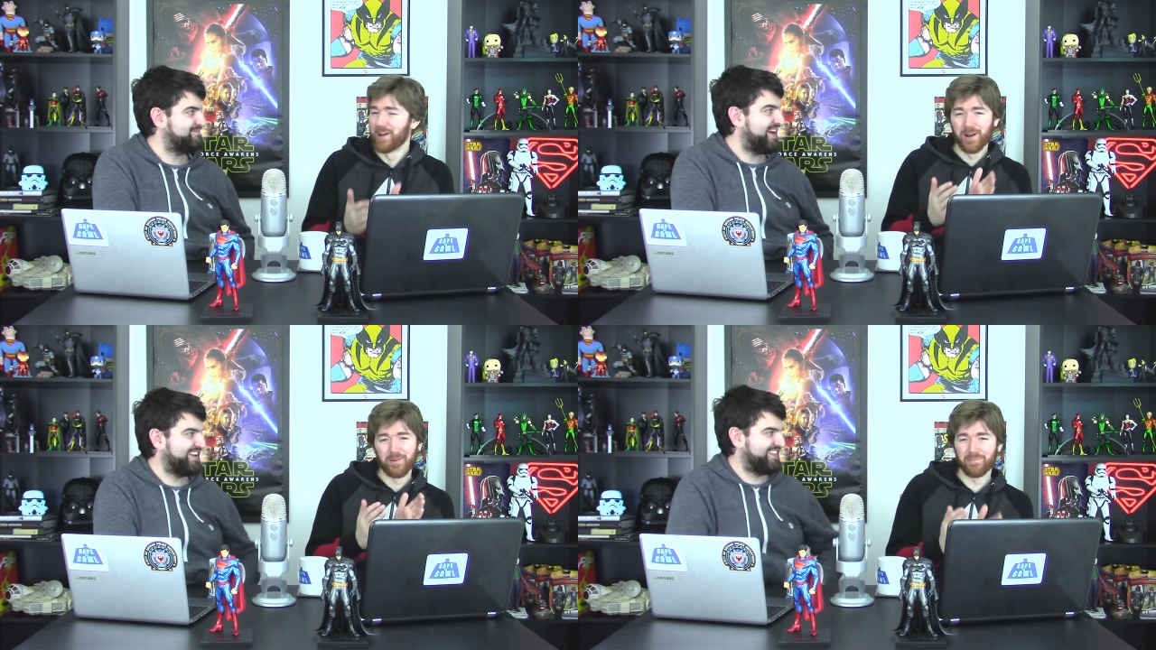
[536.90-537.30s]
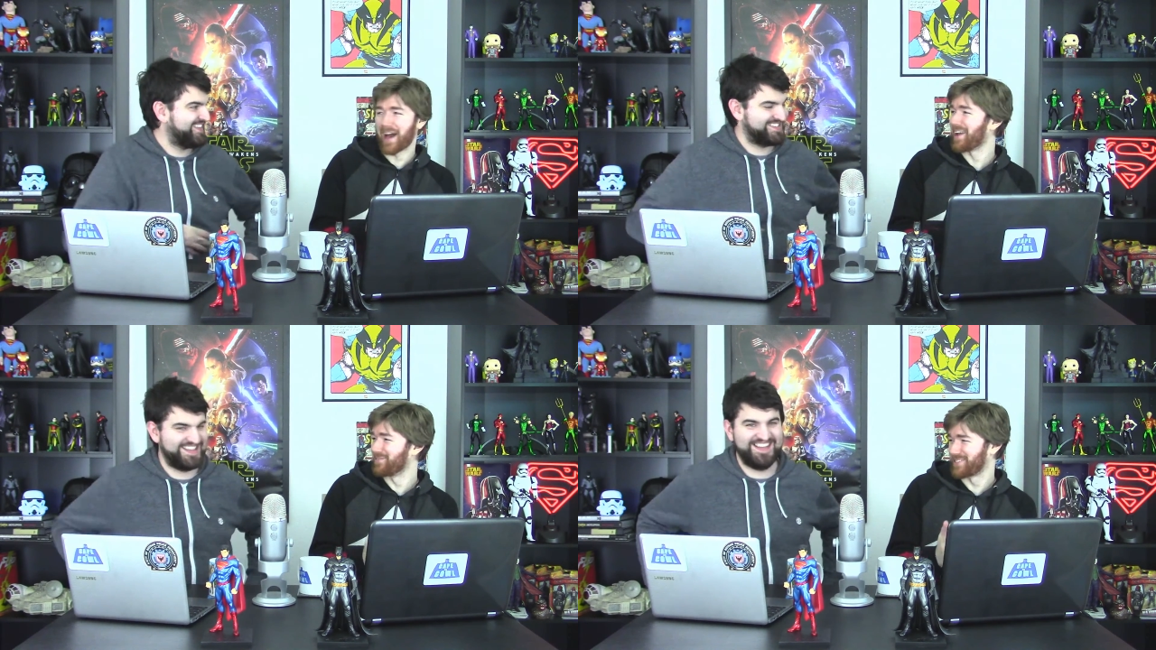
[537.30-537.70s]
Speaker 1: Man, of,
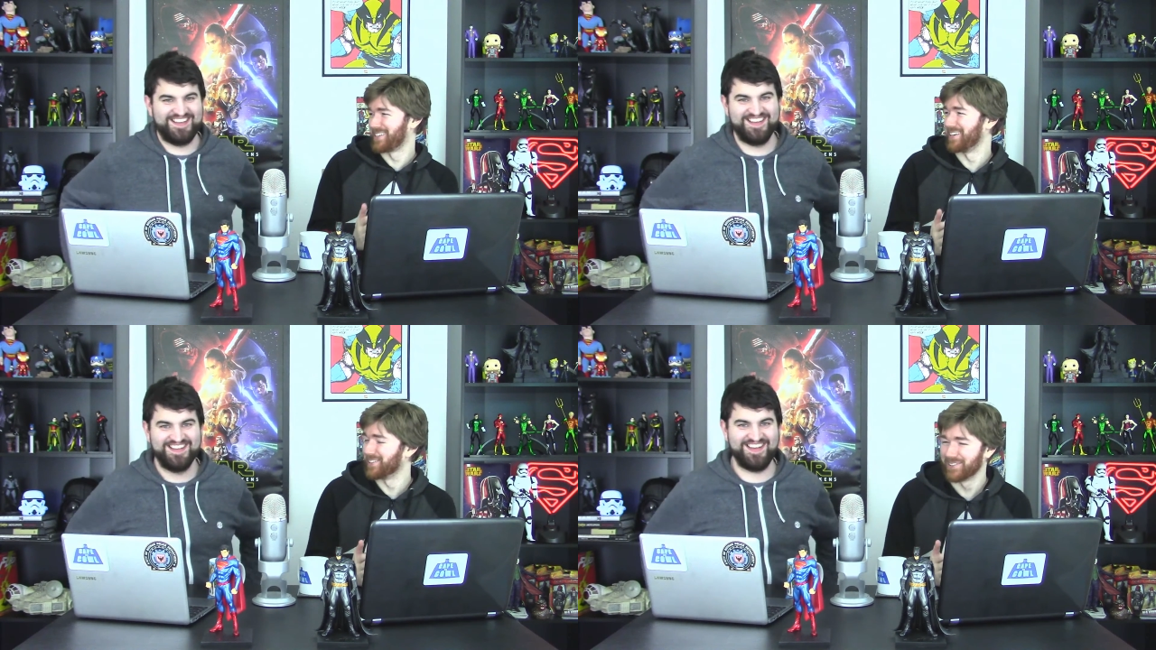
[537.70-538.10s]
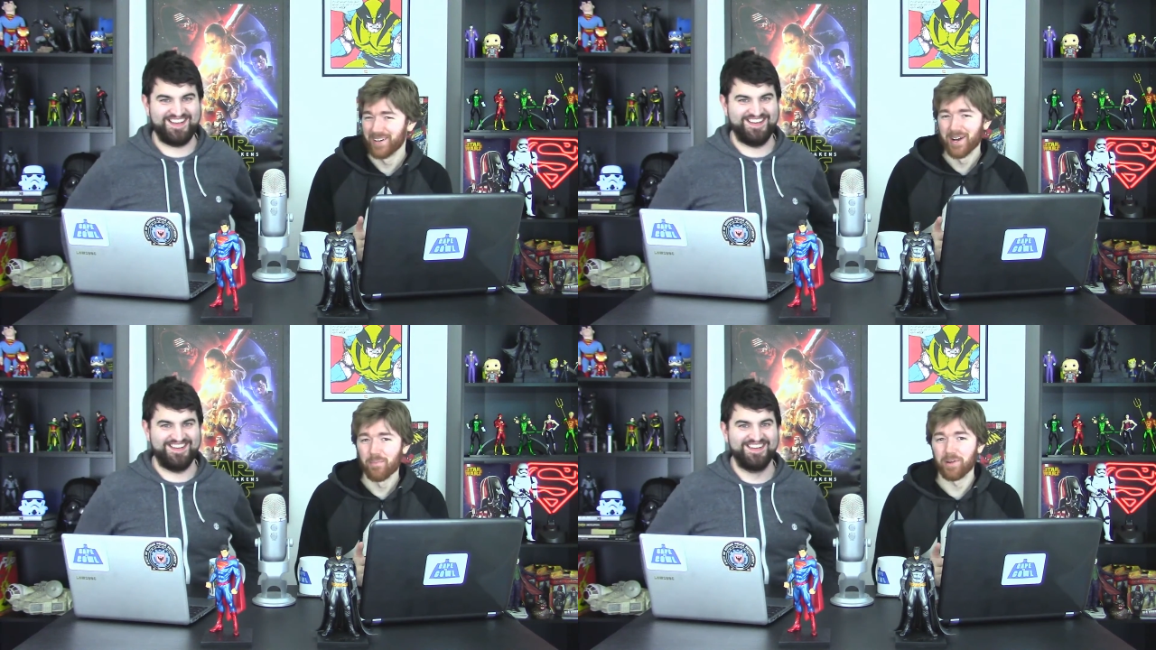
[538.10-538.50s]
Man the of Steel,
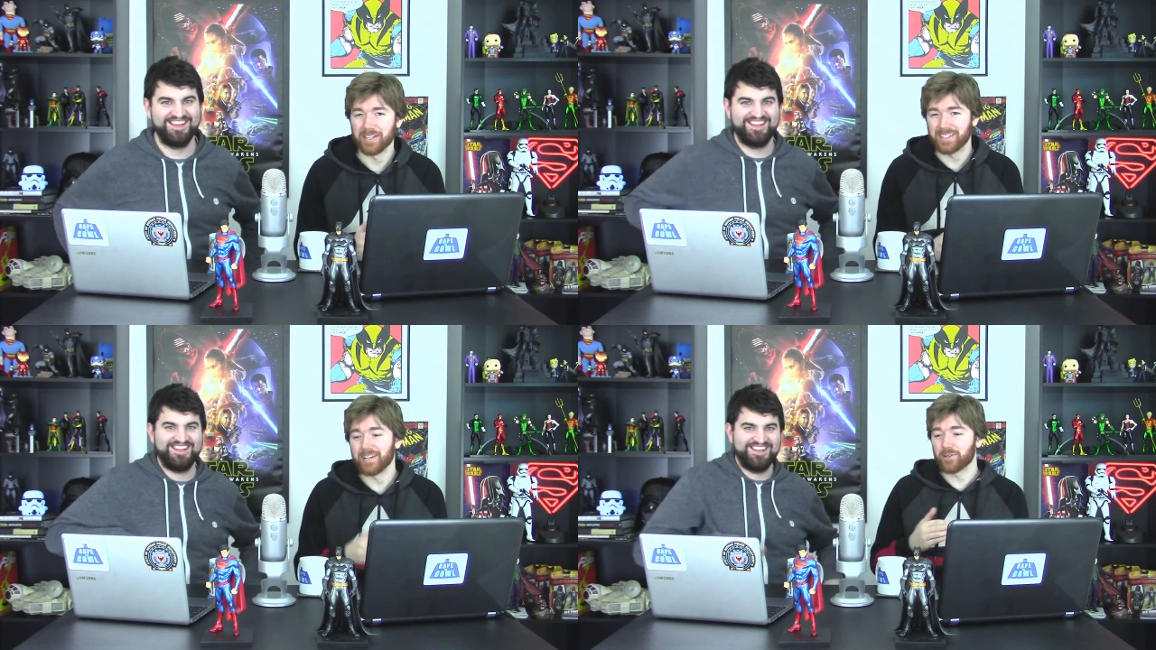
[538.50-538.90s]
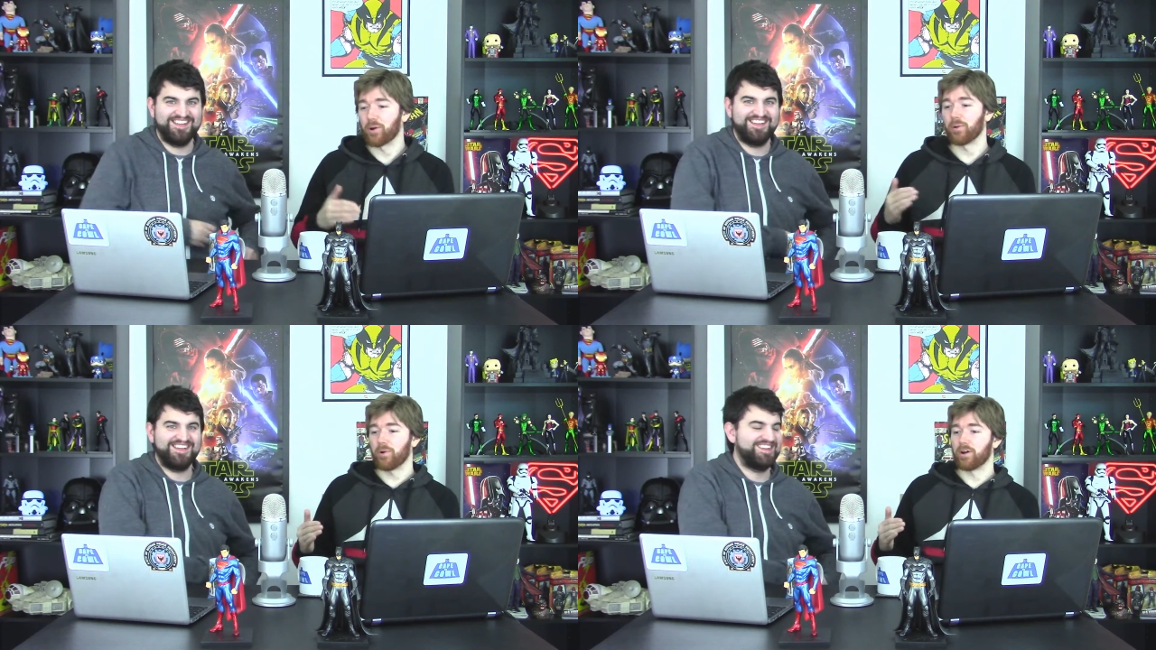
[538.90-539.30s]
but it didn't
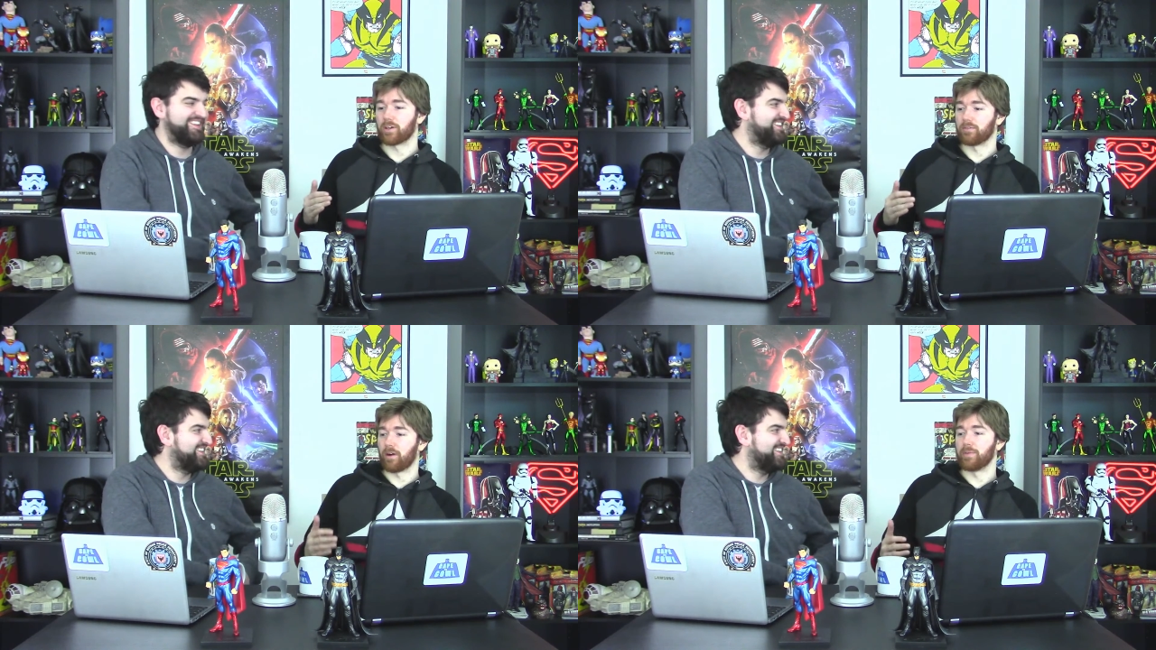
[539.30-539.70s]
quite work.